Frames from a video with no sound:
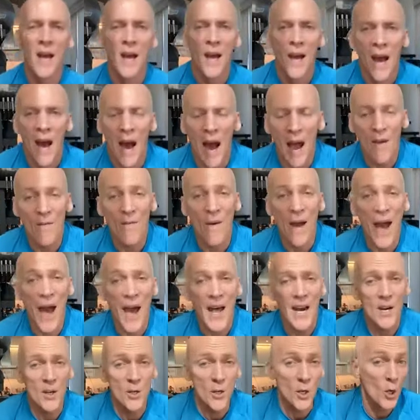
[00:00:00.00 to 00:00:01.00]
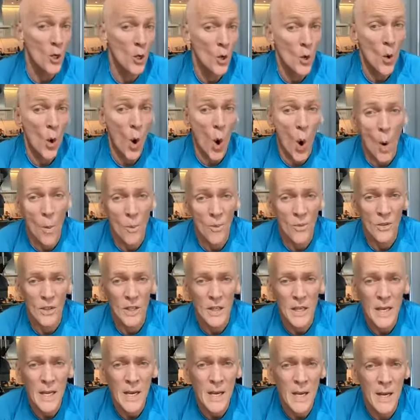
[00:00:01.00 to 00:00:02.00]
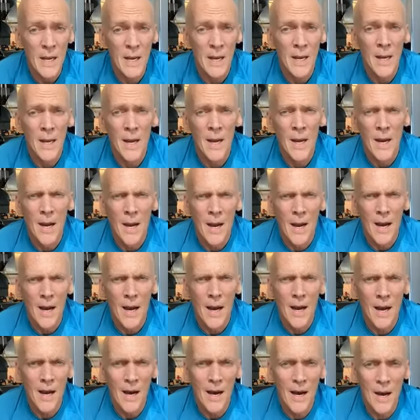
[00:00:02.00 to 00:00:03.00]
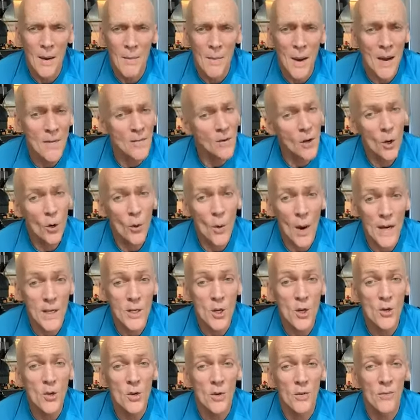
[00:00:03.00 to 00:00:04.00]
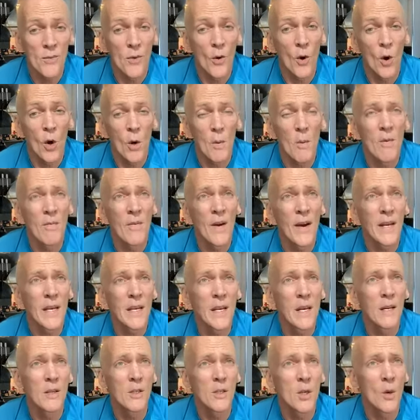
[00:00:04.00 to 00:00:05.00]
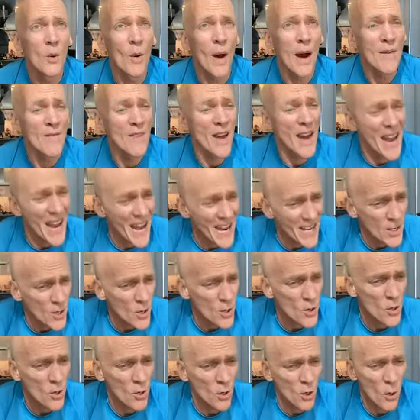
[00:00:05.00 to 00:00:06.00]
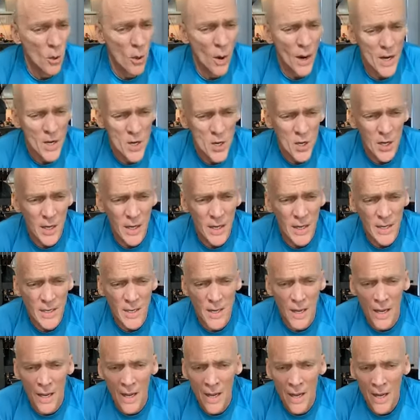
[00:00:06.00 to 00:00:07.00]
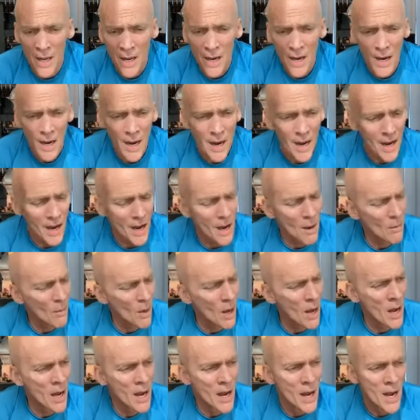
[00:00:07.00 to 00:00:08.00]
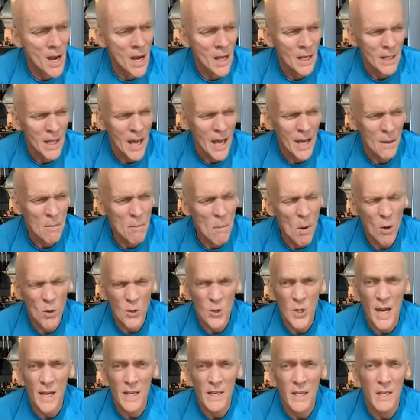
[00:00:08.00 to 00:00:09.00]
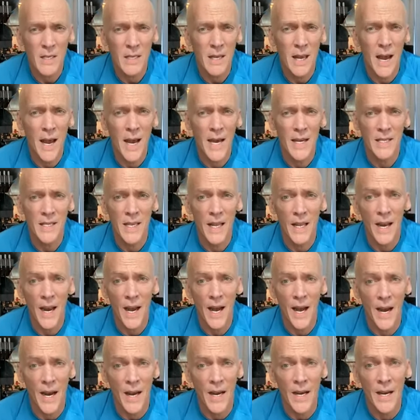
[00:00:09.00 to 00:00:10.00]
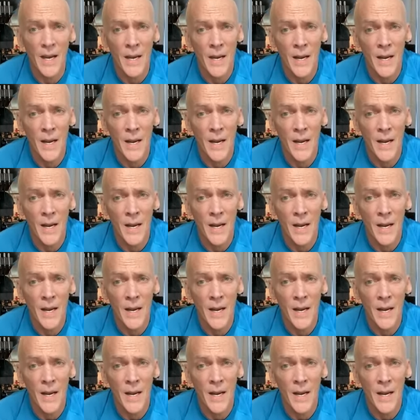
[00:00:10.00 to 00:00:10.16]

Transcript: I've added 2, hopefully. I've corrected your form if I needed to. I've answered your questions. Like most exercise that I